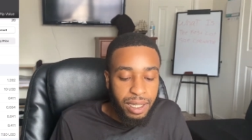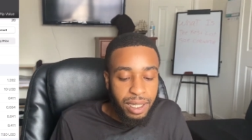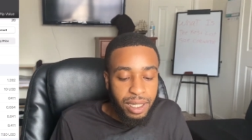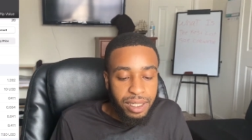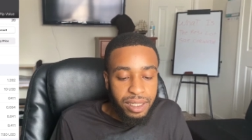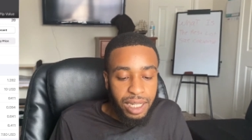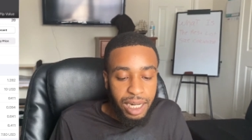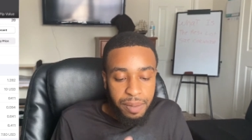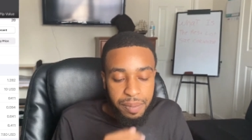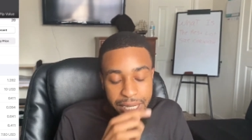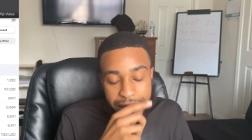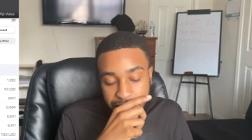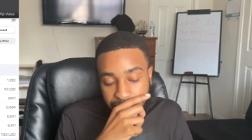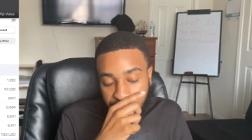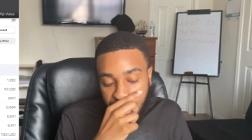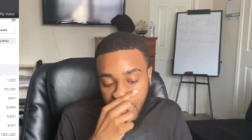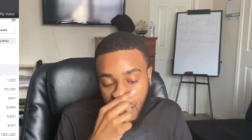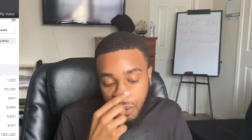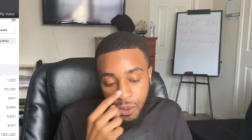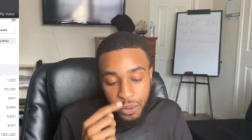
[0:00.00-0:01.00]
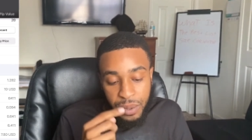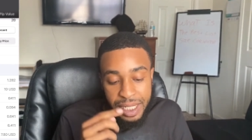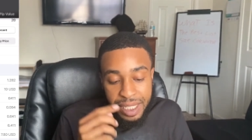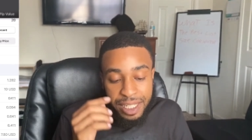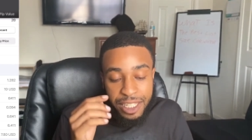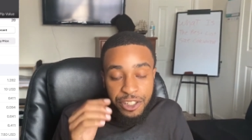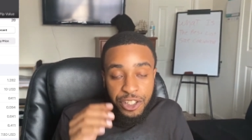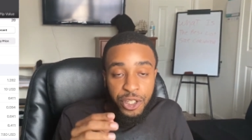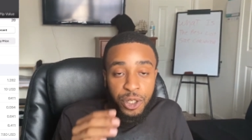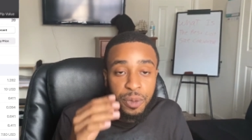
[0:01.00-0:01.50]
So that means even though we're
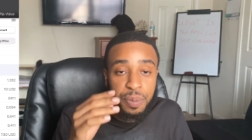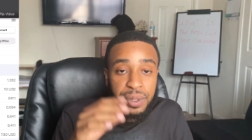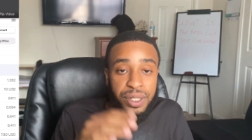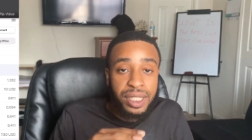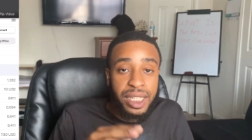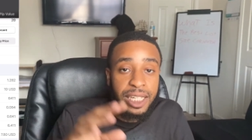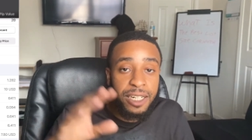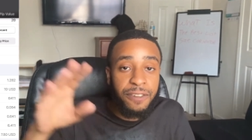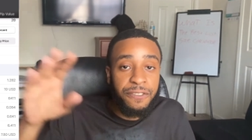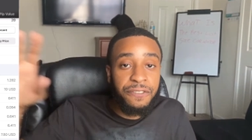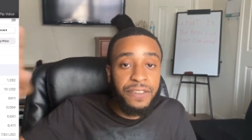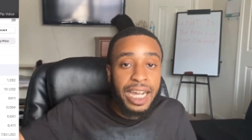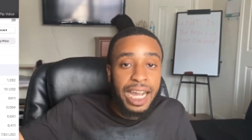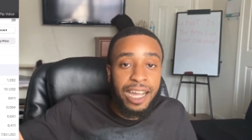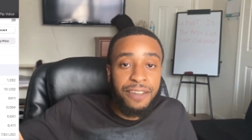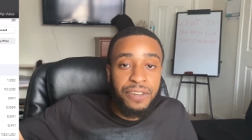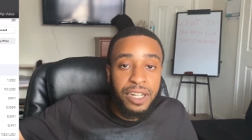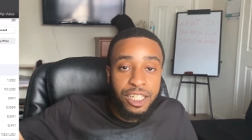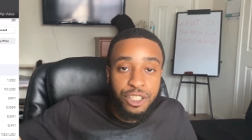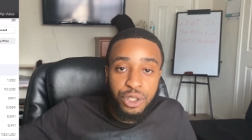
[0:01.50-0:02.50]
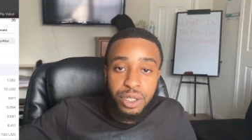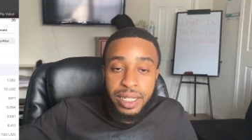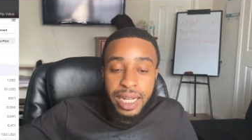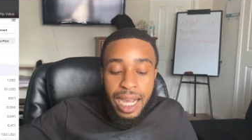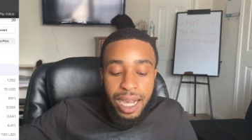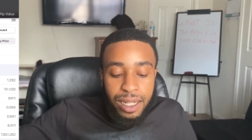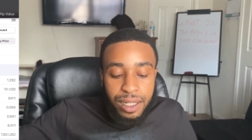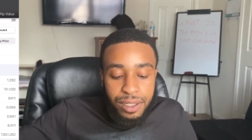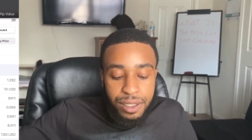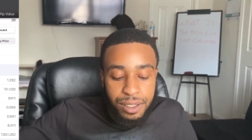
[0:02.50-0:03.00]
risking 2% of
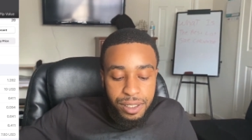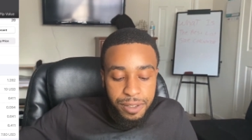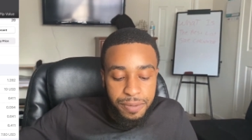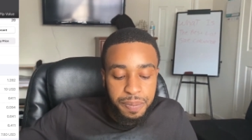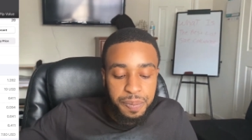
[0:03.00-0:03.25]
$500,